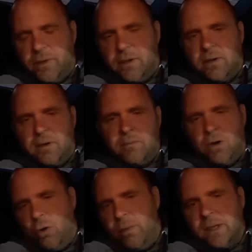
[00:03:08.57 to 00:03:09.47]

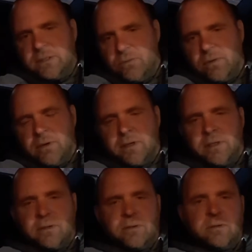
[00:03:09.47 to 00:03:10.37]
I'll go back to work.
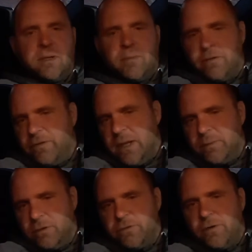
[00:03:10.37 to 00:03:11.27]
And my
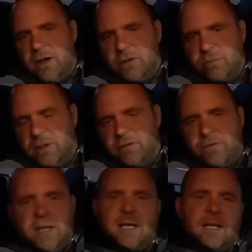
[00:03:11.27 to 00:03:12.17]
family will follow me. If
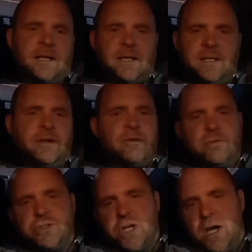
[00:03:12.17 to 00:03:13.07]
I got like a
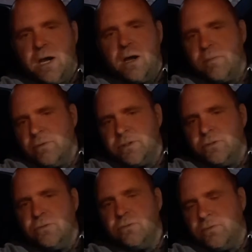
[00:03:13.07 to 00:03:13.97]
year job or
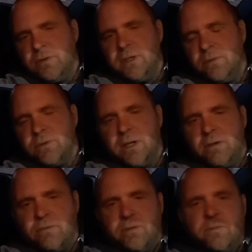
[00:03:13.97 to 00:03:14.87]
2, 3 or
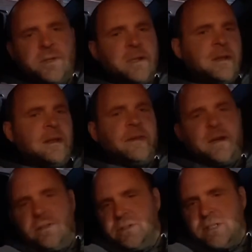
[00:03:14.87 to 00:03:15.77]
whatever,
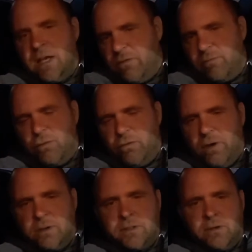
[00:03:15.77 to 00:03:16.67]
then I'll just have them move
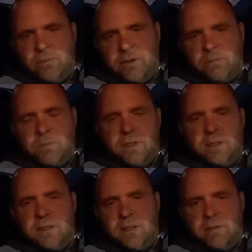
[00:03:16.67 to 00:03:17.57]
out there with me,
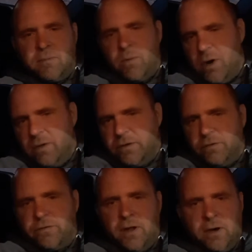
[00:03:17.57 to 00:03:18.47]
and then my wife
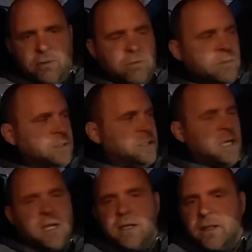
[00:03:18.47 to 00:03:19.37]
can fly home and
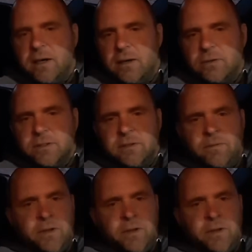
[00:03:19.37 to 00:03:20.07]
check on the house.